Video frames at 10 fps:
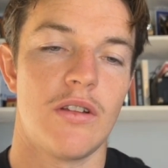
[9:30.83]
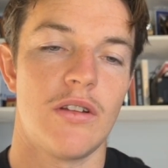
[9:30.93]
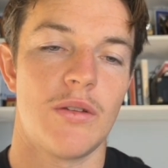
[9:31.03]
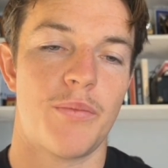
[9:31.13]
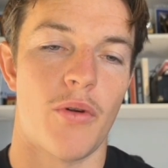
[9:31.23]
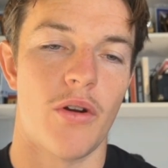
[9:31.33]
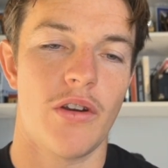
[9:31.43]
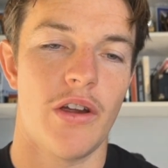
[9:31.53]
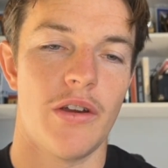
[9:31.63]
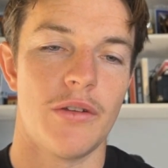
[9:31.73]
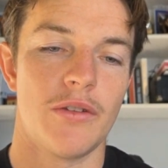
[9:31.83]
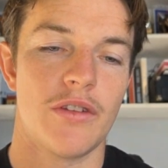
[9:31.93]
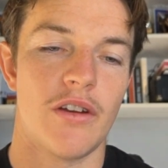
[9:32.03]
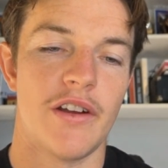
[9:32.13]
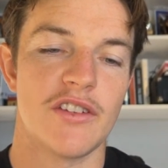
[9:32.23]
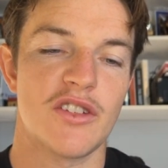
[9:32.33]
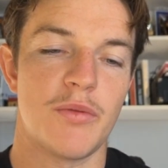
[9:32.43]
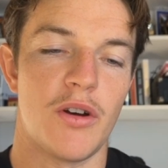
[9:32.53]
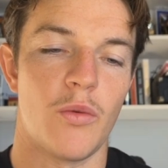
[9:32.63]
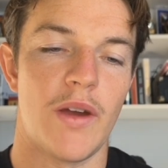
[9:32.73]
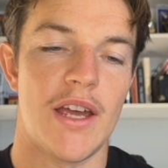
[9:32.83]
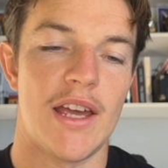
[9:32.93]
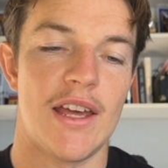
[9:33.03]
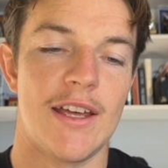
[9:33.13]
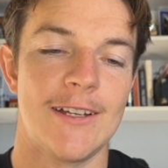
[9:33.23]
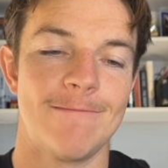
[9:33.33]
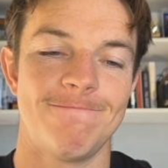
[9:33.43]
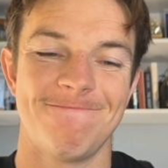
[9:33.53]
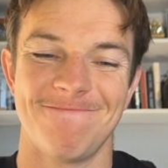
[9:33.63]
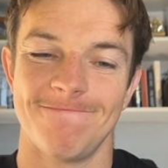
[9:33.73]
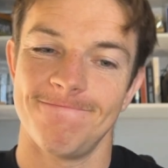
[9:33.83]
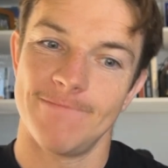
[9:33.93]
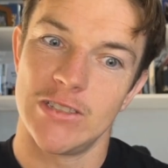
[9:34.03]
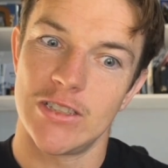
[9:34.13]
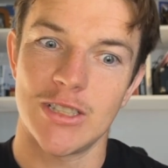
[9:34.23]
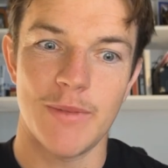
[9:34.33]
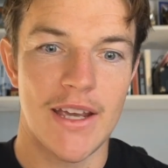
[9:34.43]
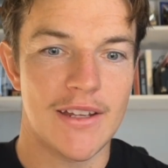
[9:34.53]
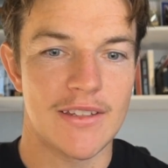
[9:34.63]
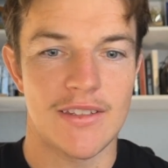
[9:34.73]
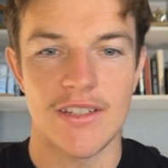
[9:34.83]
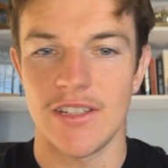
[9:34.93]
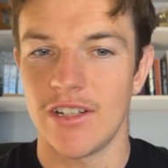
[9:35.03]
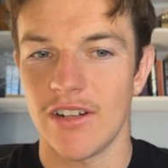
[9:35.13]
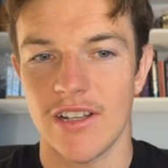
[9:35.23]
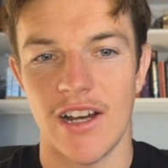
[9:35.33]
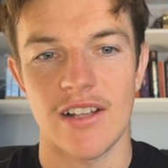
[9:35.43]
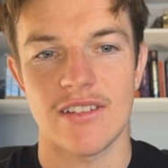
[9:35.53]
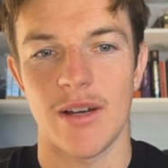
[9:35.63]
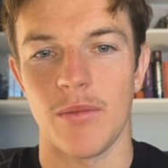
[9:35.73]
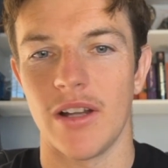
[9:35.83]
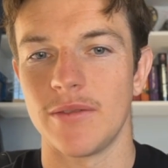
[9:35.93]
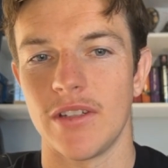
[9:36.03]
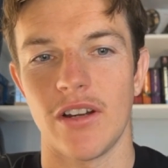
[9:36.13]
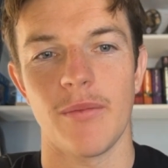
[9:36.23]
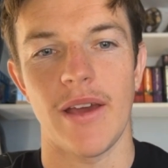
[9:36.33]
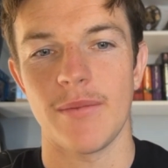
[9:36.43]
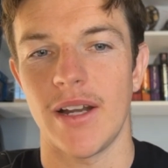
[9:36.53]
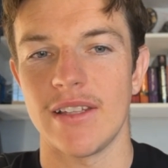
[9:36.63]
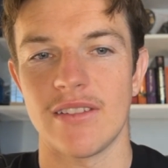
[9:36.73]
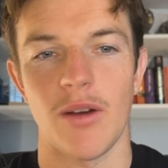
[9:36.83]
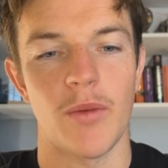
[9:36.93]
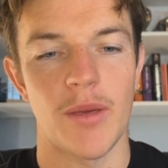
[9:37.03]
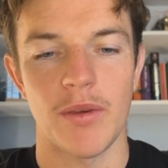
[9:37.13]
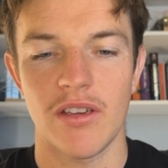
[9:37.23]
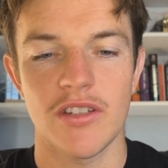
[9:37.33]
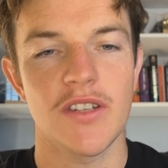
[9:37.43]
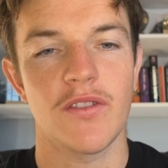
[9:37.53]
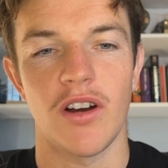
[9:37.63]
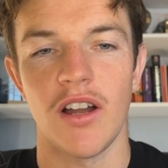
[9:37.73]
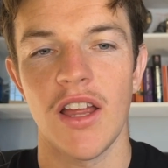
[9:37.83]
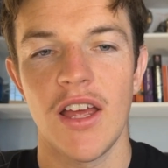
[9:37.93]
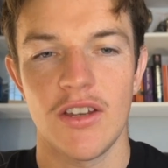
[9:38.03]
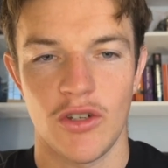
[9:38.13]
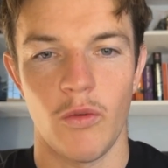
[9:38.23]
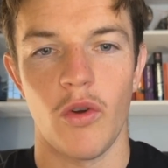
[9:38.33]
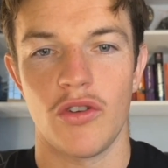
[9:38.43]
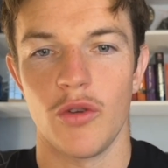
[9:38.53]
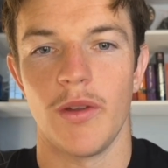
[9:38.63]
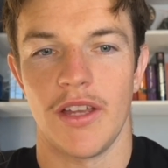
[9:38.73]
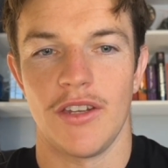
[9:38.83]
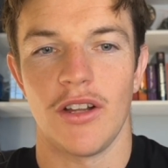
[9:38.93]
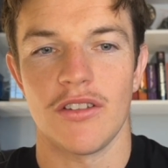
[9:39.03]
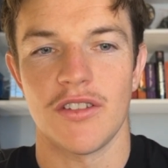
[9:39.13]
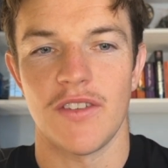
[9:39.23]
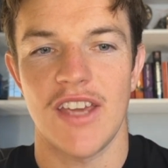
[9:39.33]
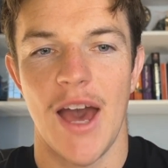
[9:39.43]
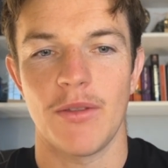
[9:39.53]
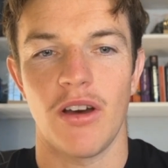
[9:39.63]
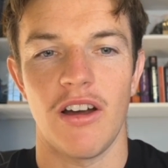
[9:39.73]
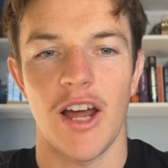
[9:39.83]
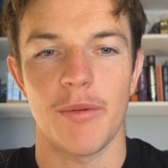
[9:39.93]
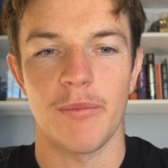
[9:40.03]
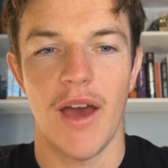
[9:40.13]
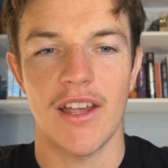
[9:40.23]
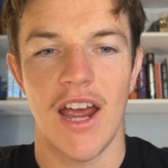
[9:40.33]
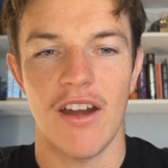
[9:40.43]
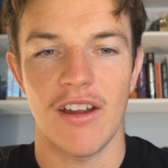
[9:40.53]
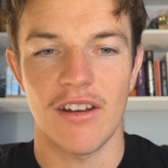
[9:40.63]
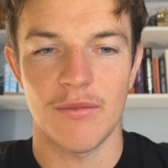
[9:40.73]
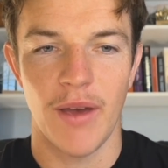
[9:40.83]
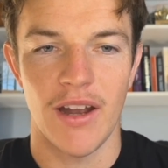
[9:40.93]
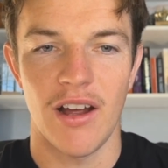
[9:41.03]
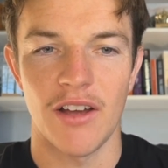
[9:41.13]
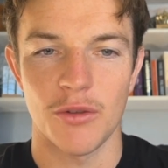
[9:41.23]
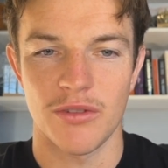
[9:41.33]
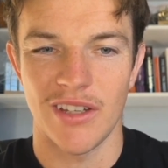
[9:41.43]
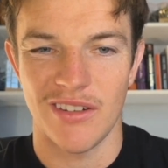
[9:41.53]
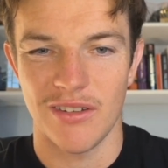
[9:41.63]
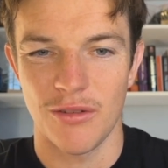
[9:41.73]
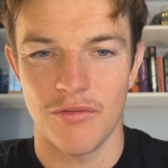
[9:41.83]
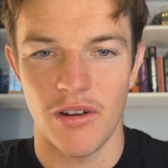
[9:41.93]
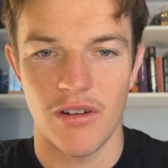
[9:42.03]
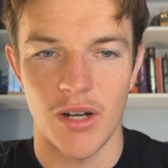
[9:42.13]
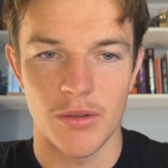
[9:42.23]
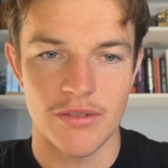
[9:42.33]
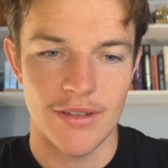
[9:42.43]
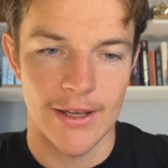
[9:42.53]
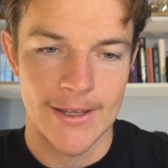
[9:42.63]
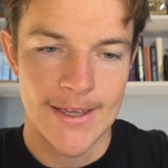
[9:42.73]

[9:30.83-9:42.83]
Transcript: the Broncos are in a spot where you got to make a decision. You got to cut someone. You got to make money somewhere, because you've got $2 million of your cap tied up in Pat Carrigan and Payne Haas, who are essentially 2 front rowers. Like,